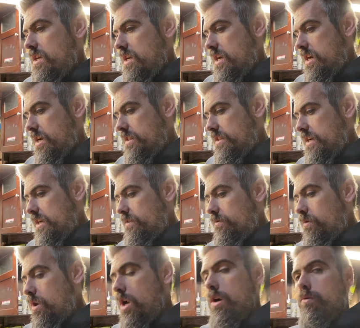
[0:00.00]
And then
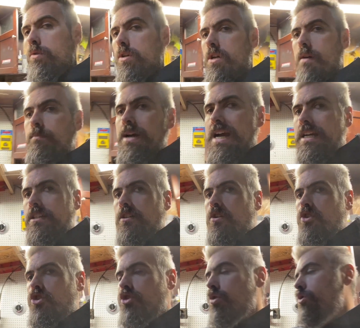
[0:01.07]
we'll come back and
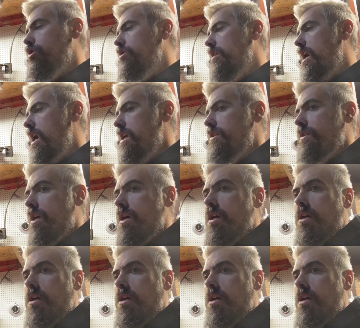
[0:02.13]
I'll show you guys